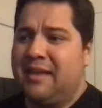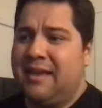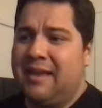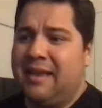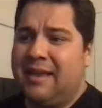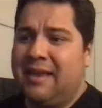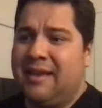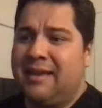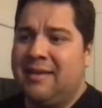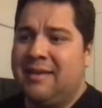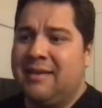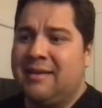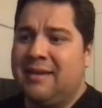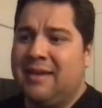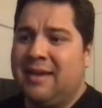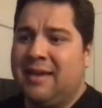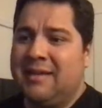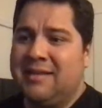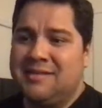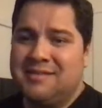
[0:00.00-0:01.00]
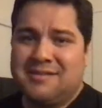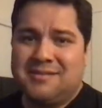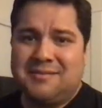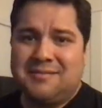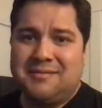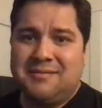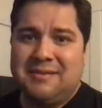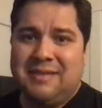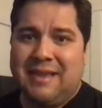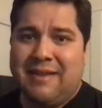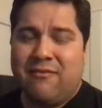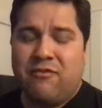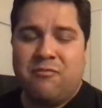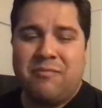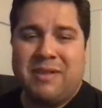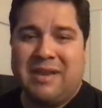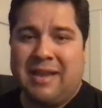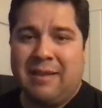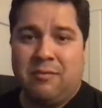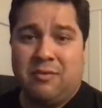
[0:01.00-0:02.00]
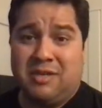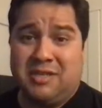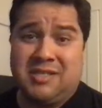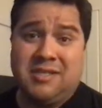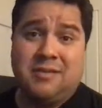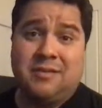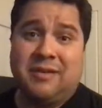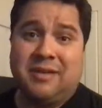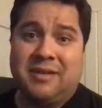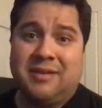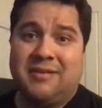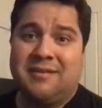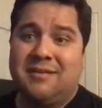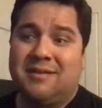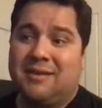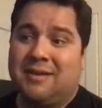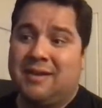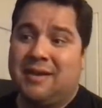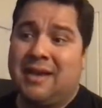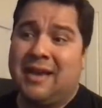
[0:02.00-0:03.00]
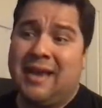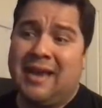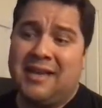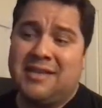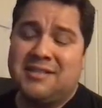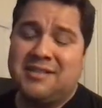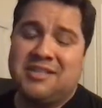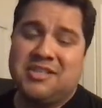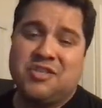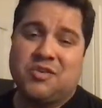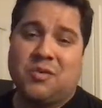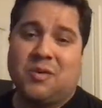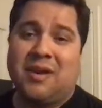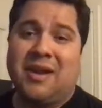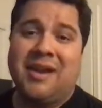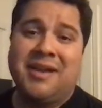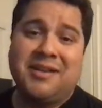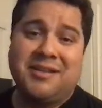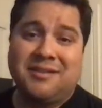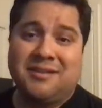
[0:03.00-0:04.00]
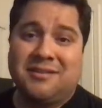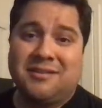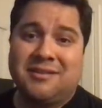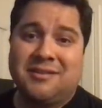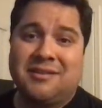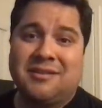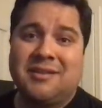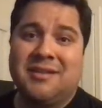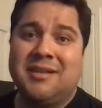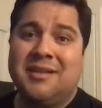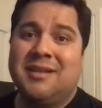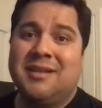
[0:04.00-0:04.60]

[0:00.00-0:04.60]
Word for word: And I just never been able to do it. I actually tried to learn